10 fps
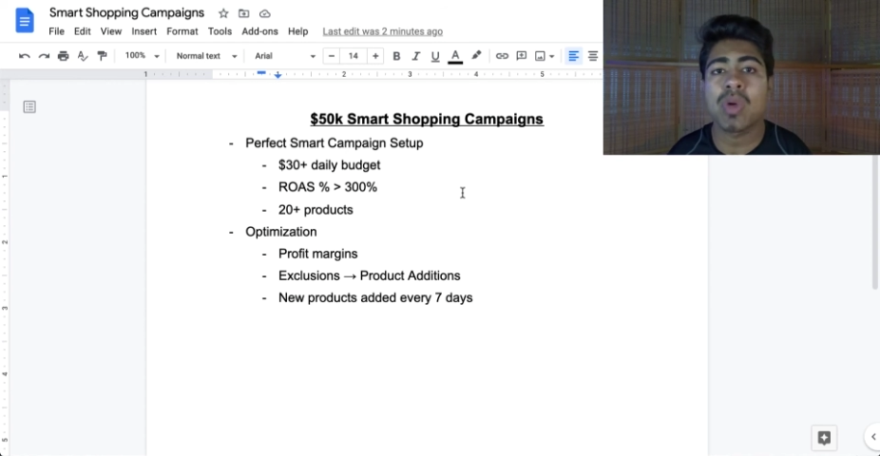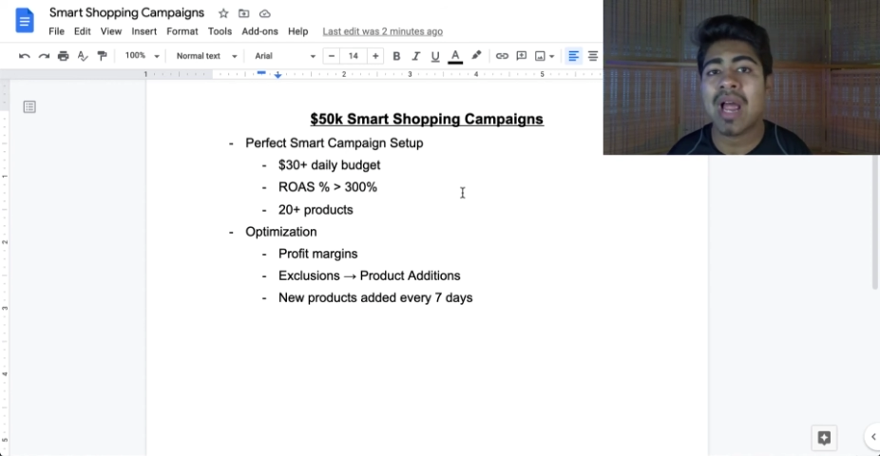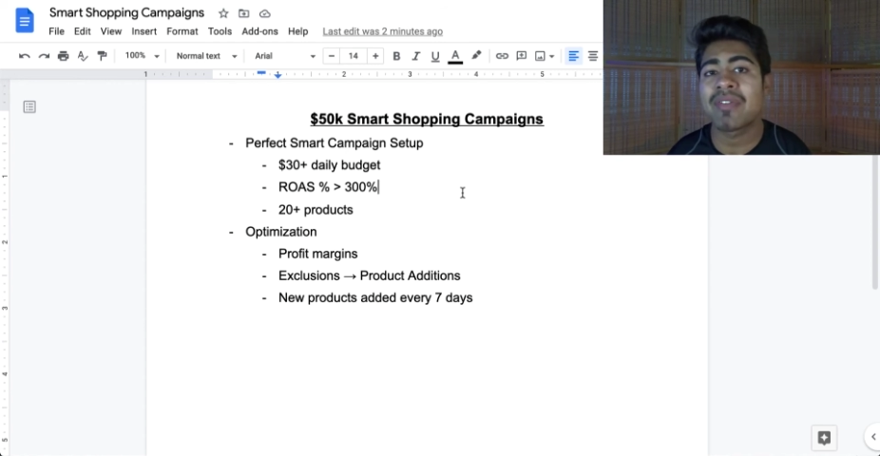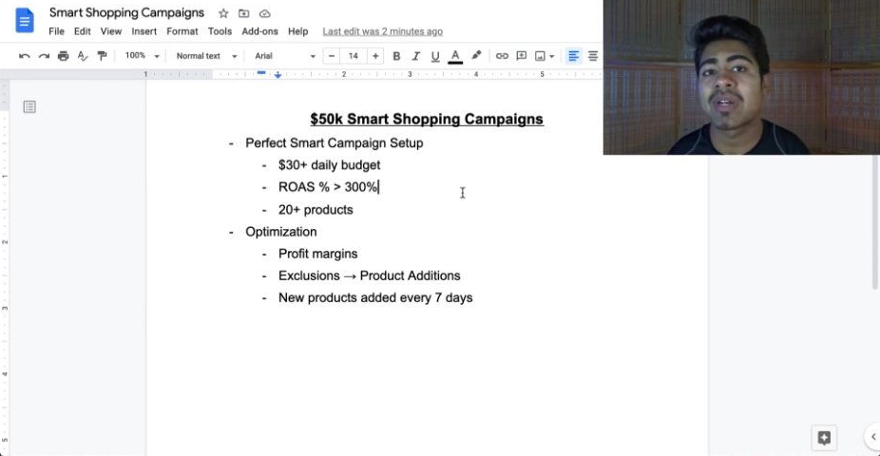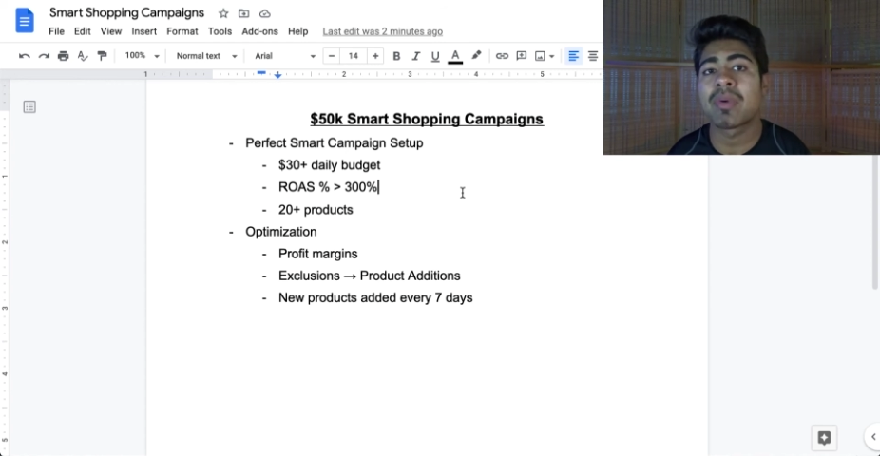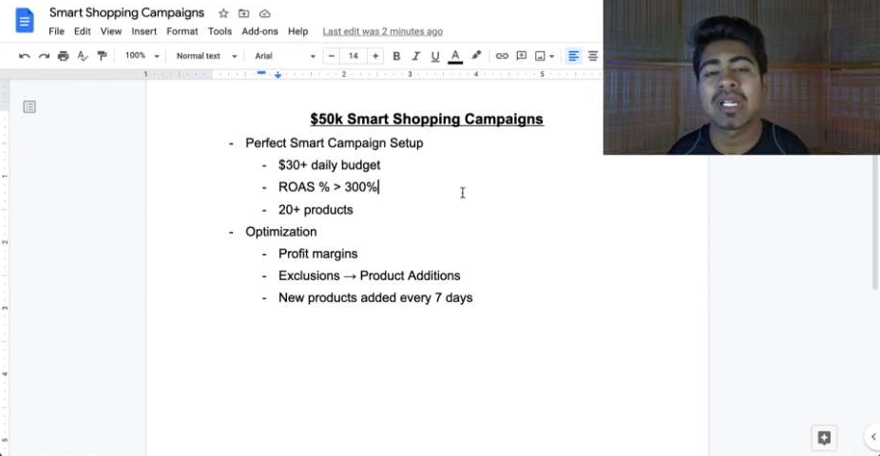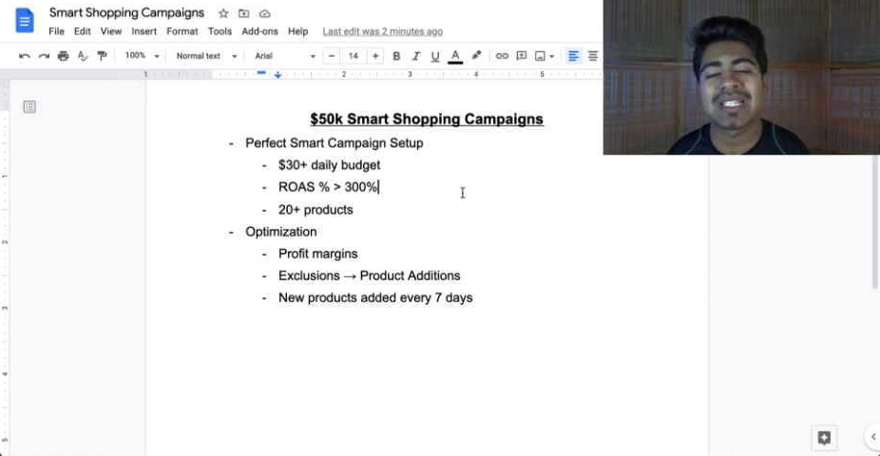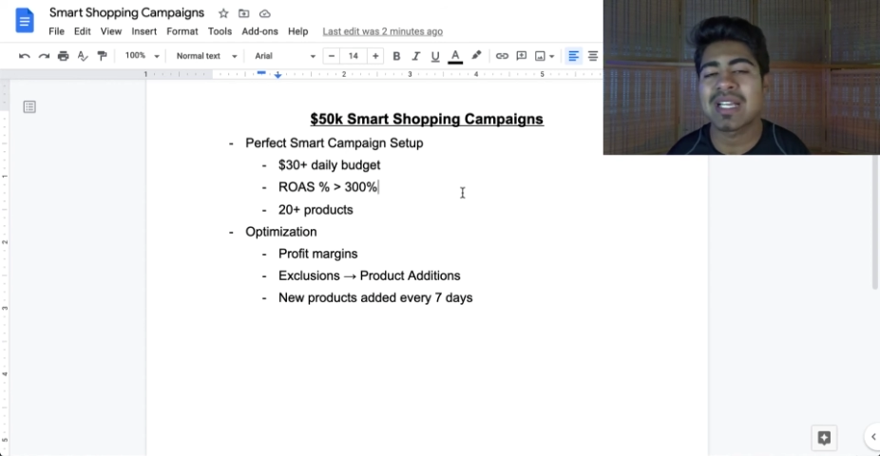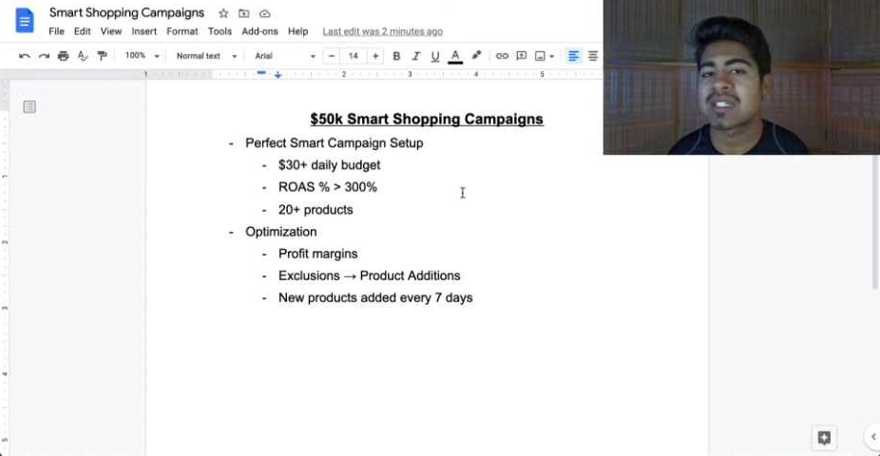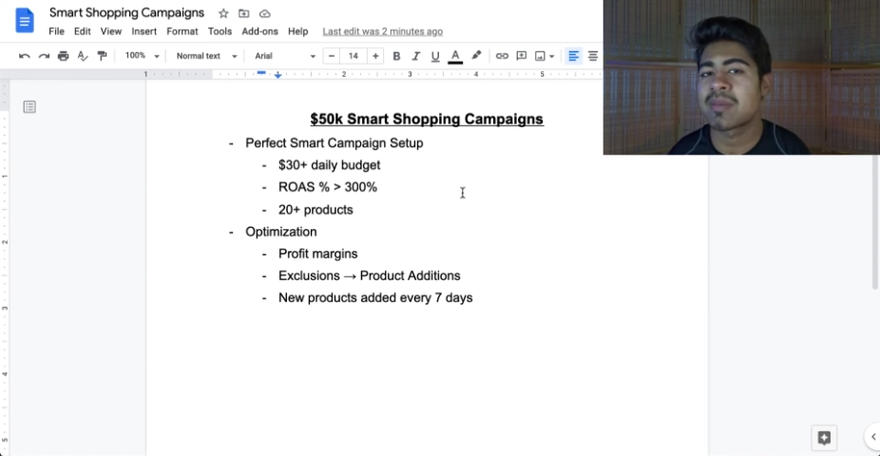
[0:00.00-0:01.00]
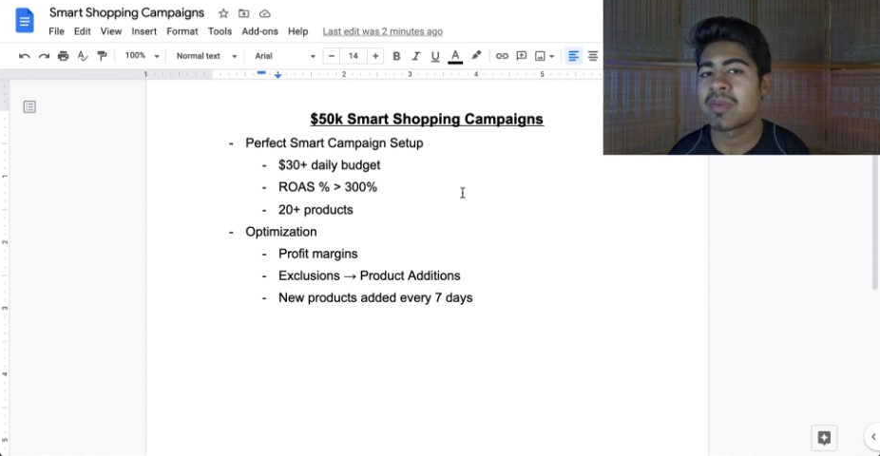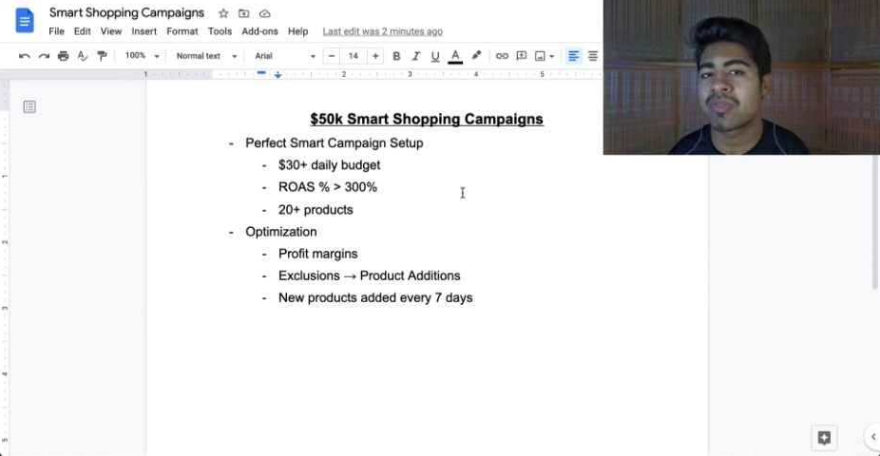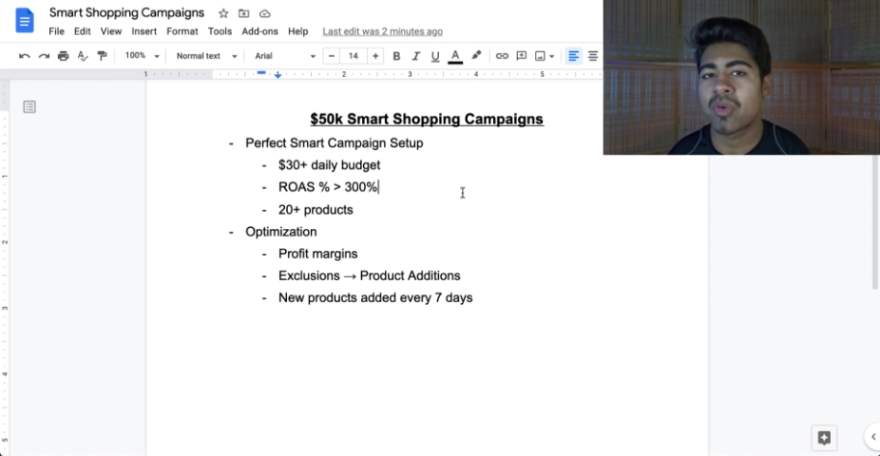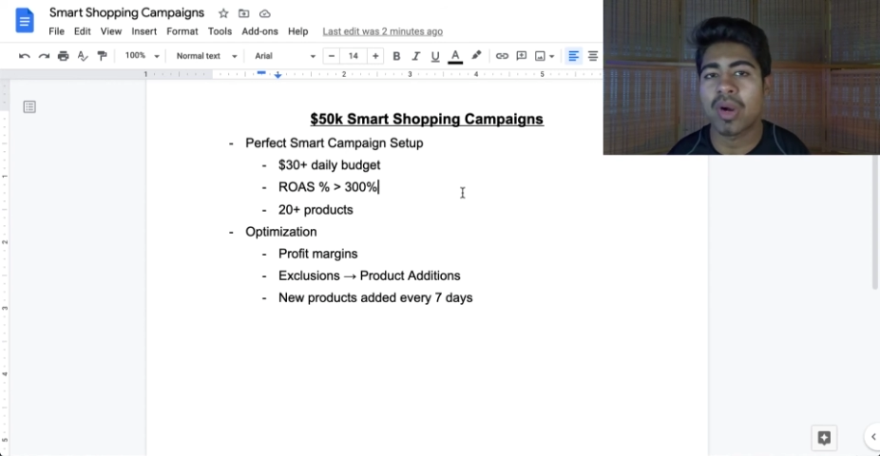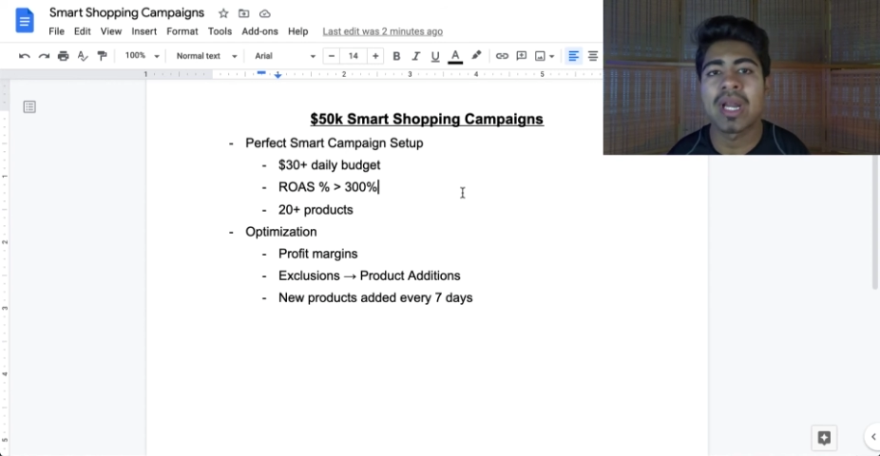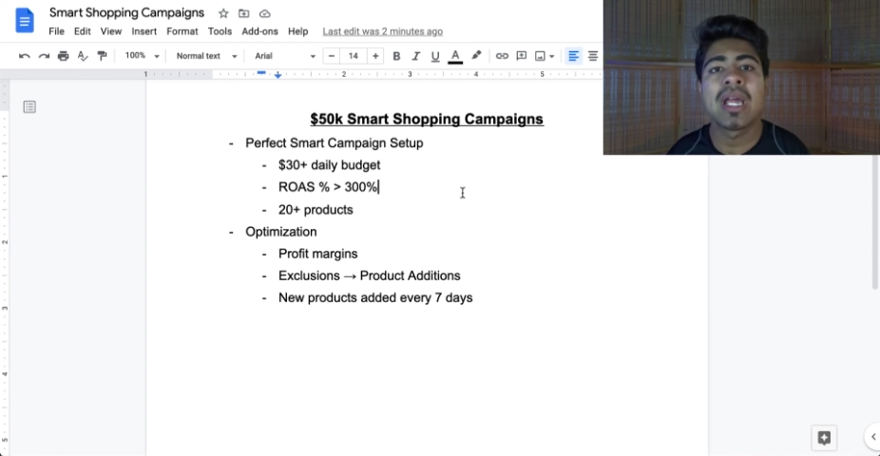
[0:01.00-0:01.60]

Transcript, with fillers: haven't really tested before.